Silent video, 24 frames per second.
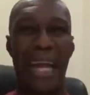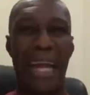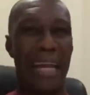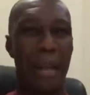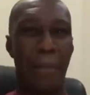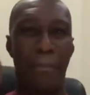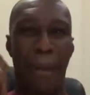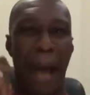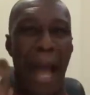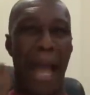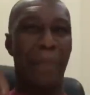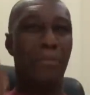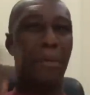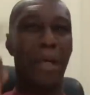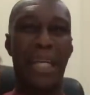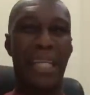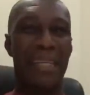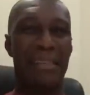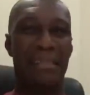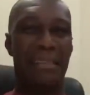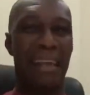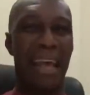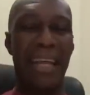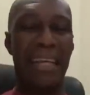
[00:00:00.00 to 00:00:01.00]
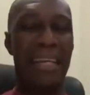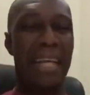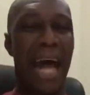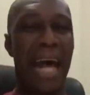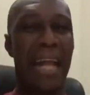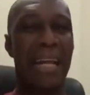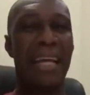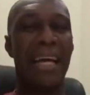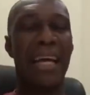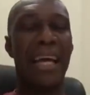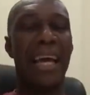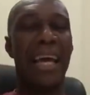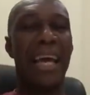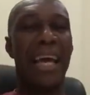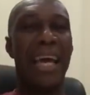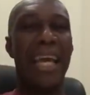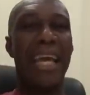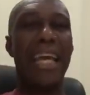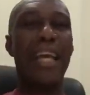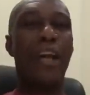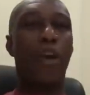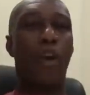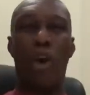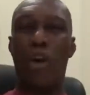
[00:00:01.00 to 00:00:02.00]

And the Bible is saying that He